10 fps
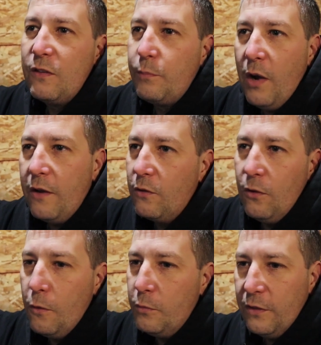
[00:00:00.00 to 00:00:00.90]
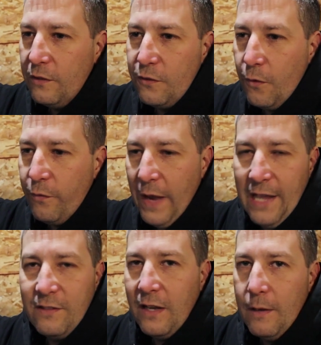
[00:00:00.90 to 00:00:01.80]
spread globally so
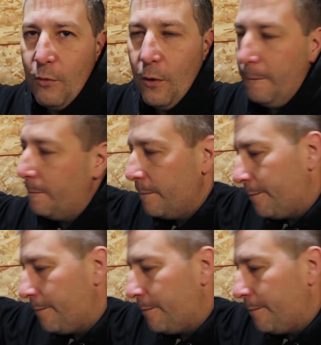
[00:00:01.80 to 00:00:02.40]
fast anymore.